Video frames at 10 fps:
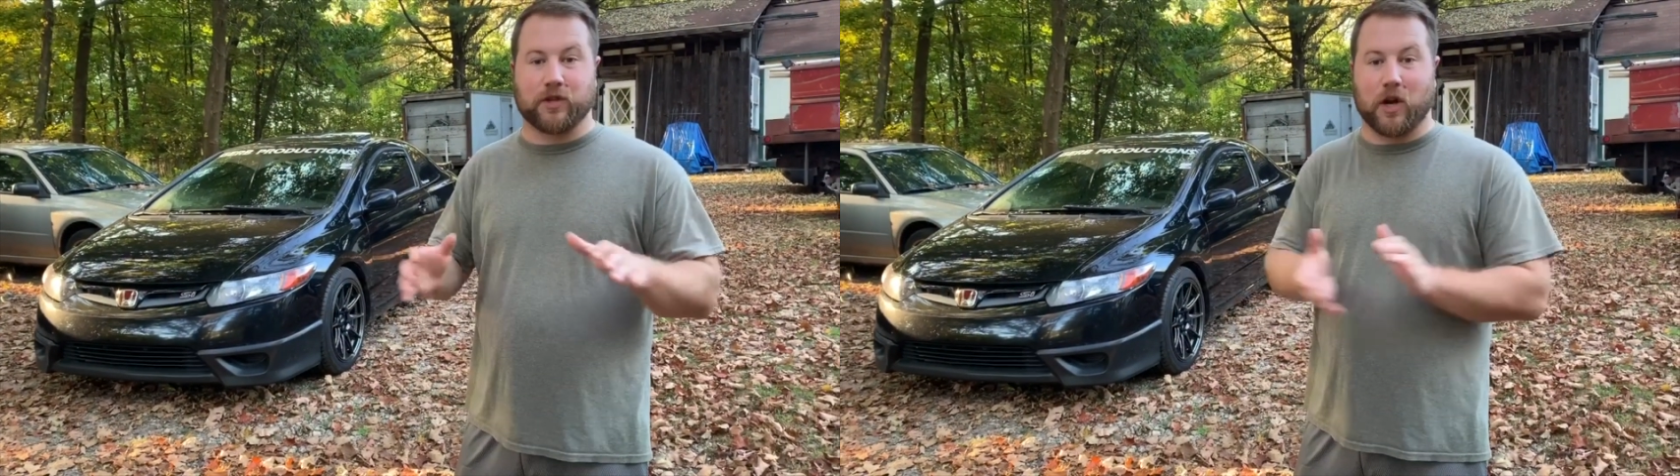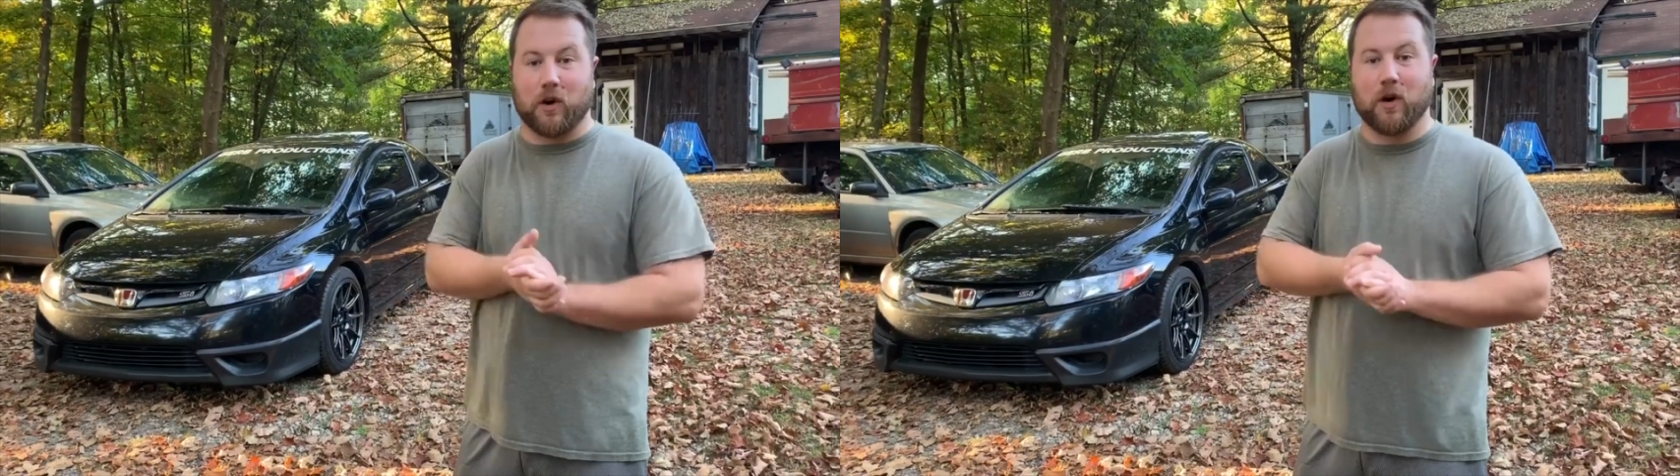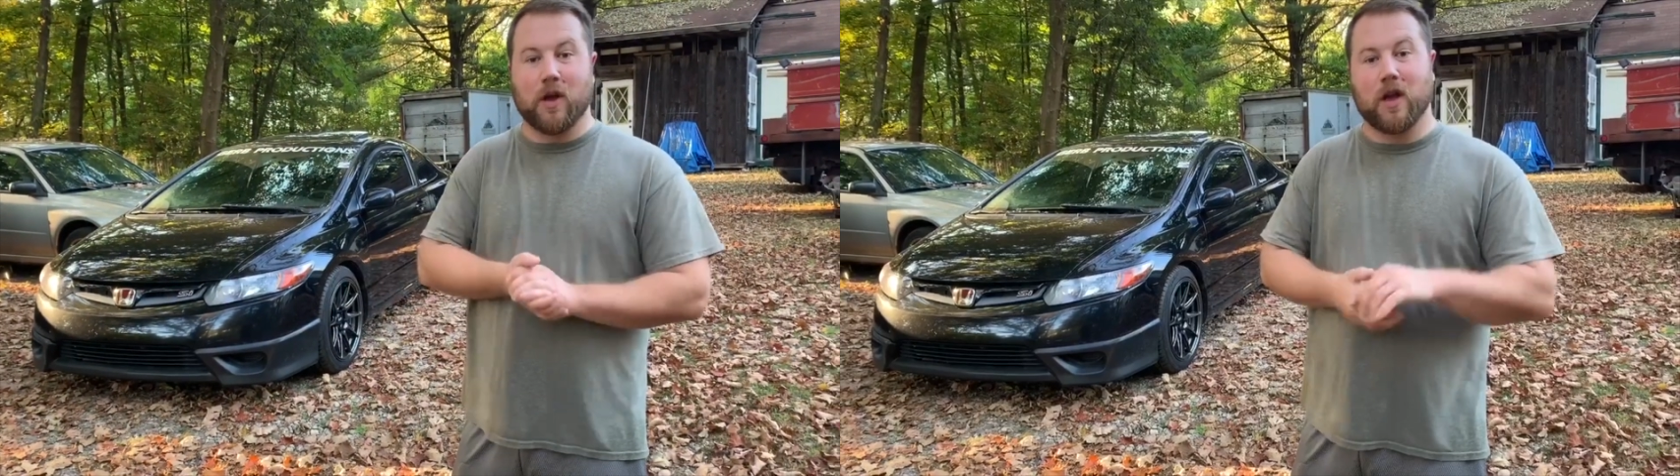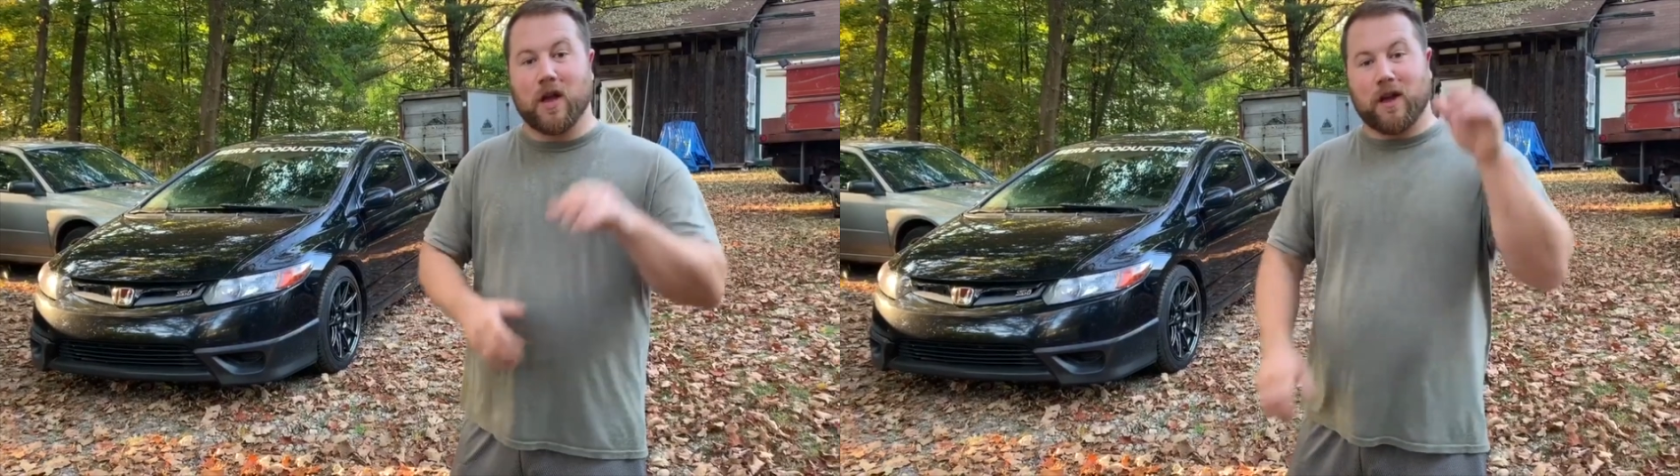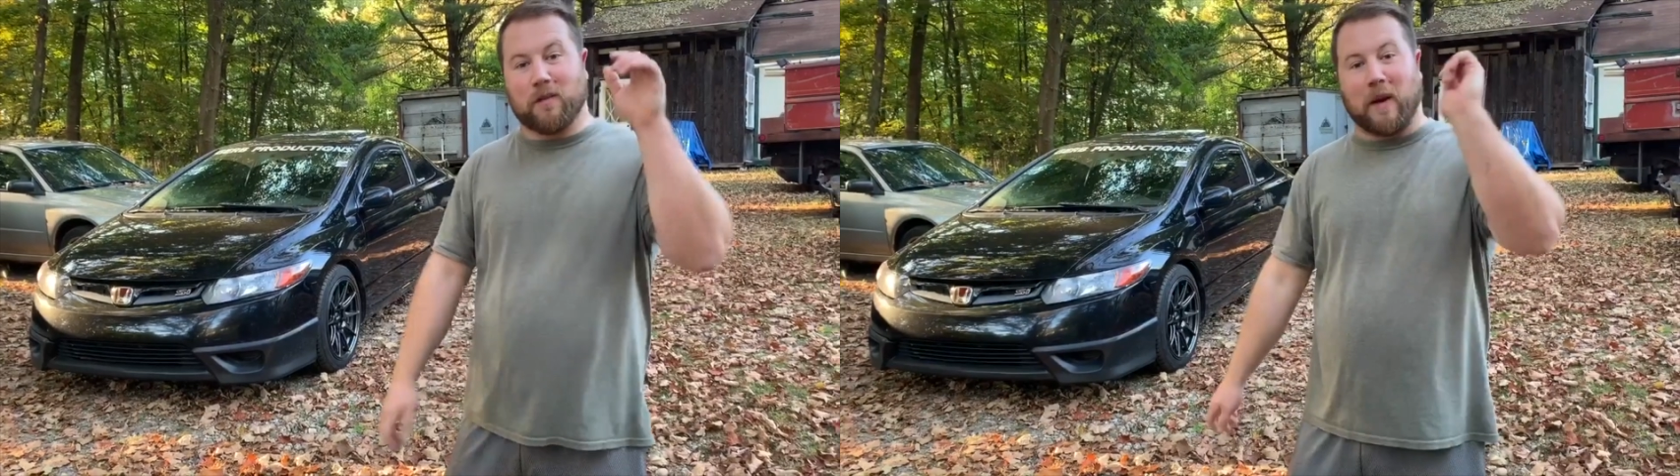So
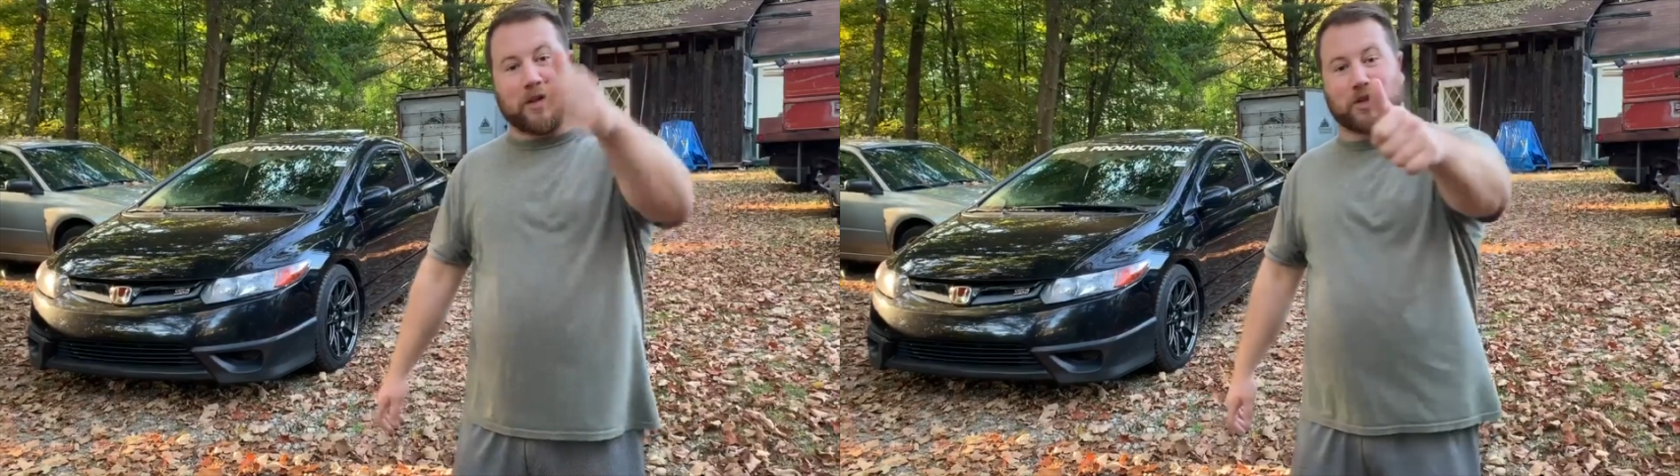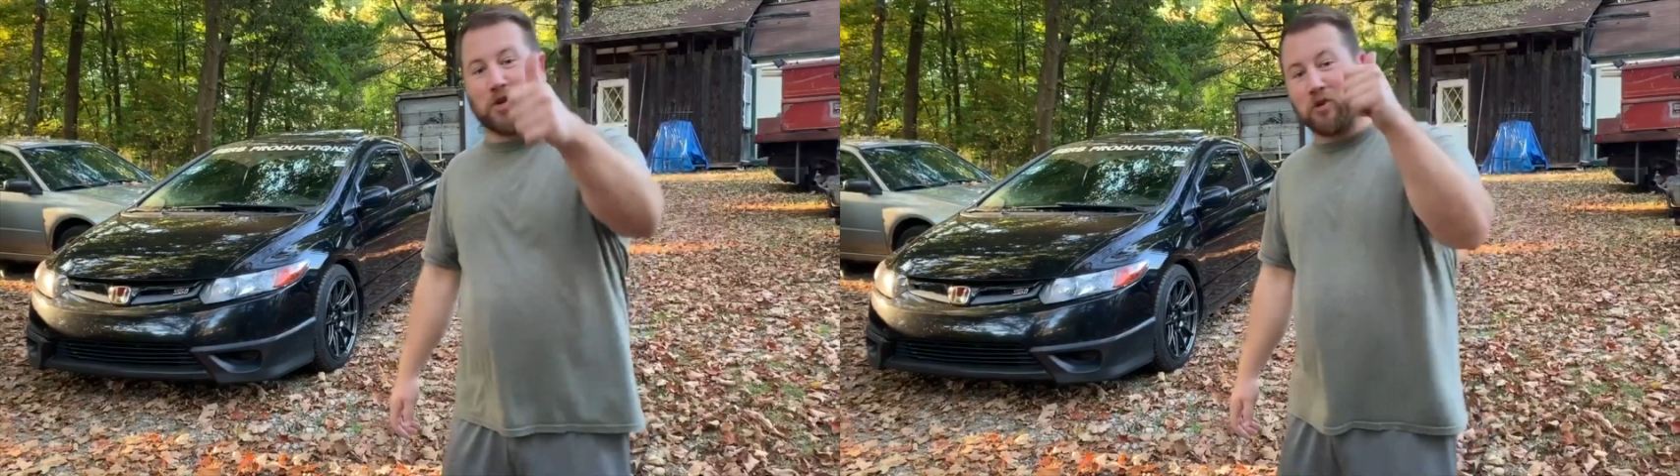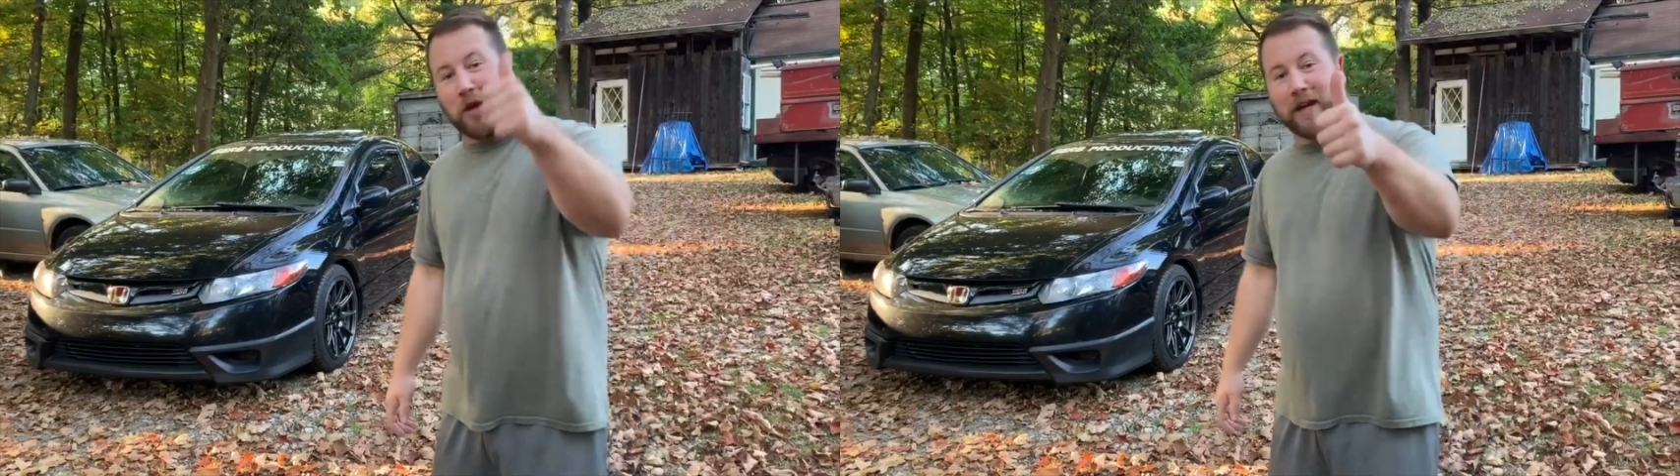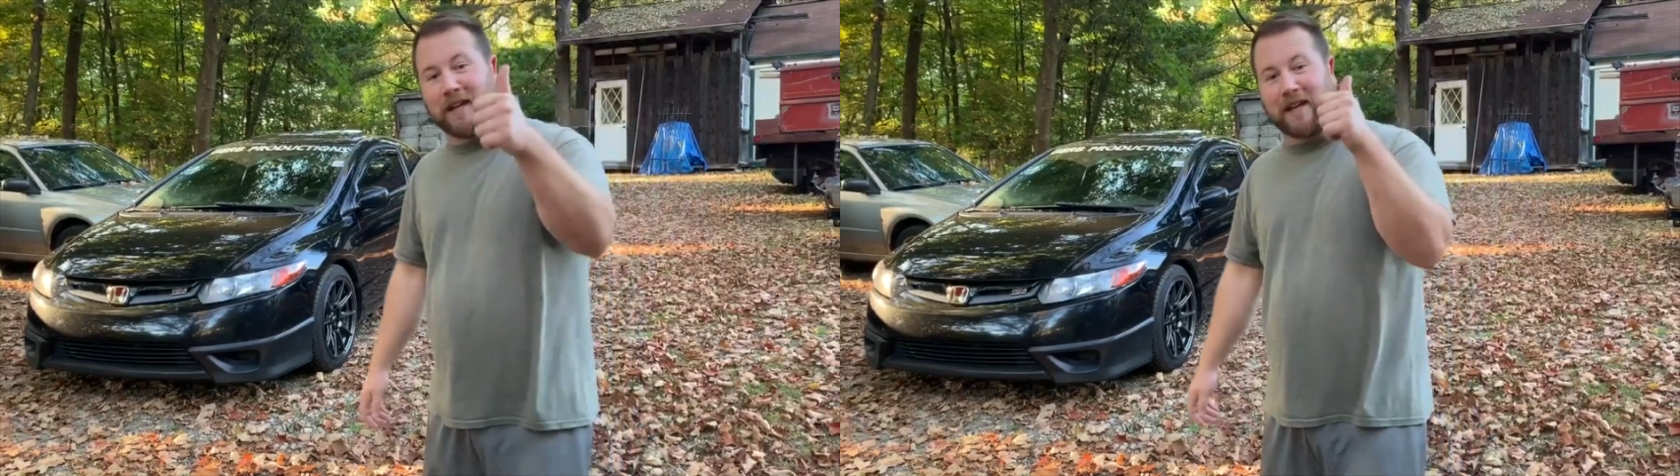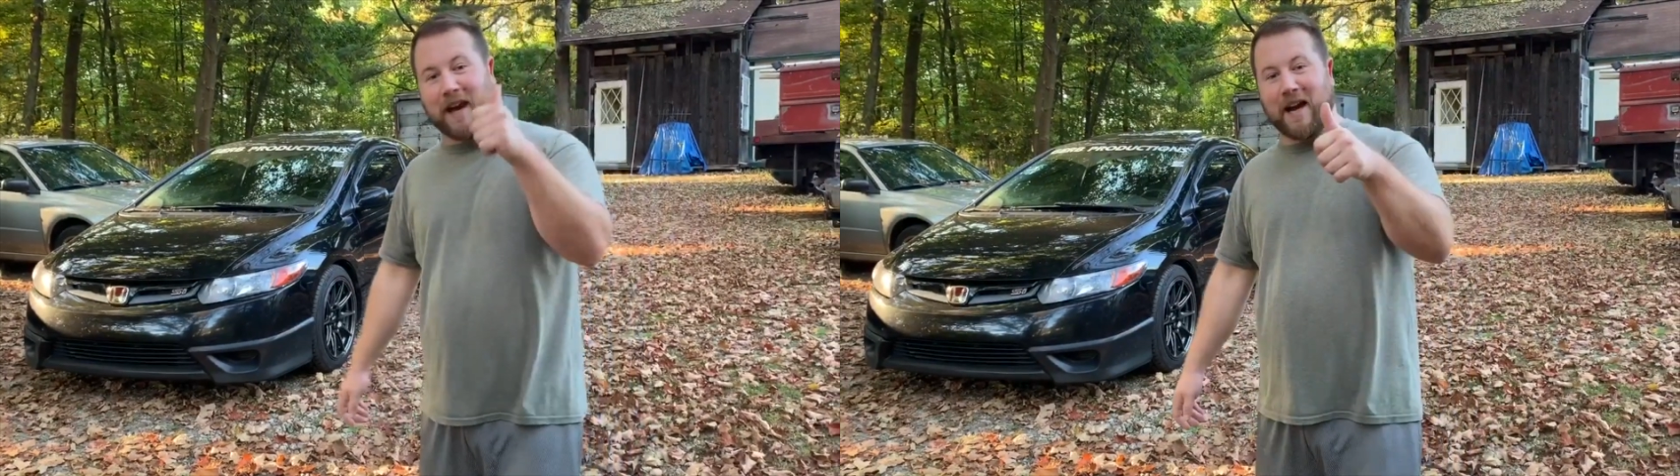make sure you
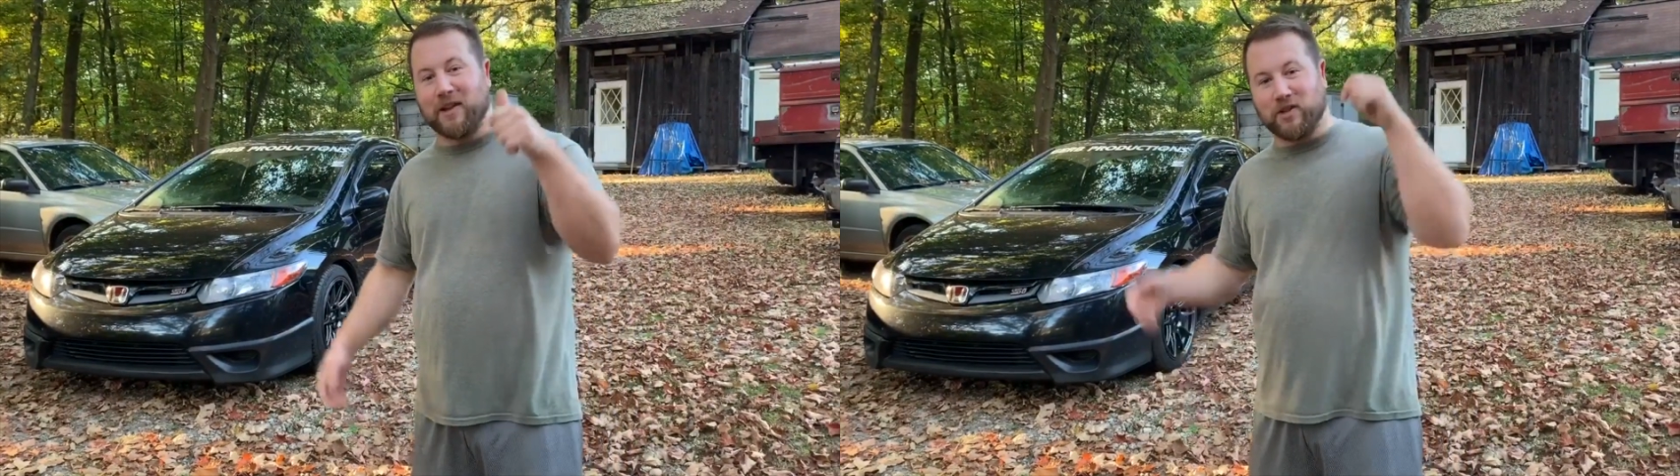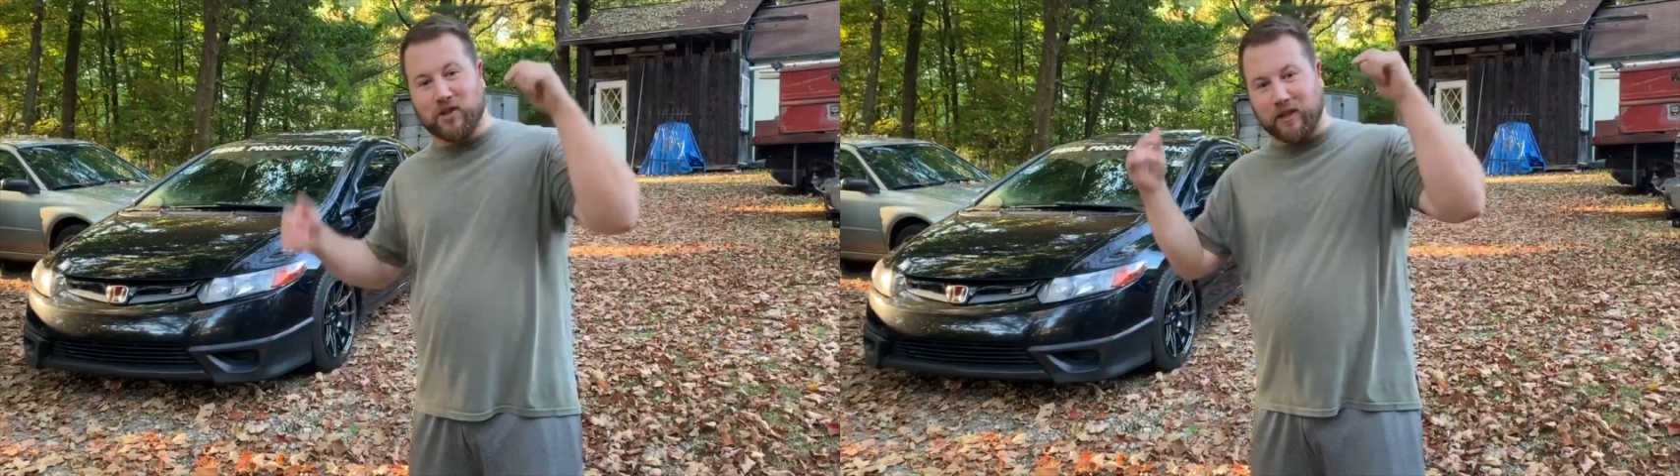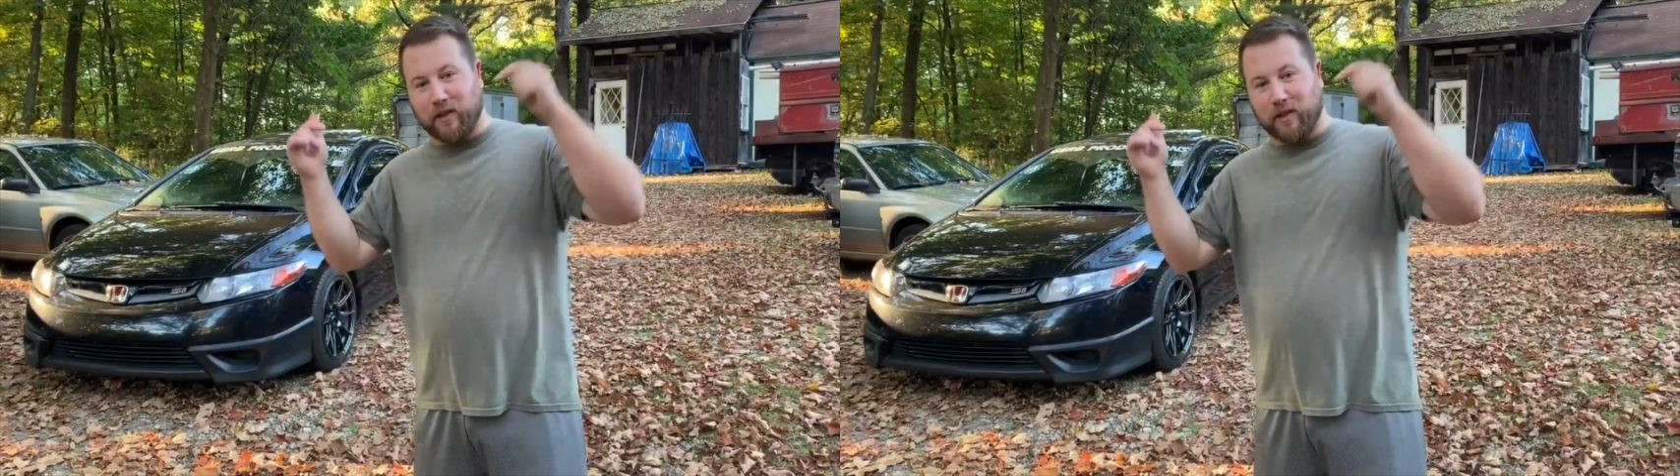like it, guys.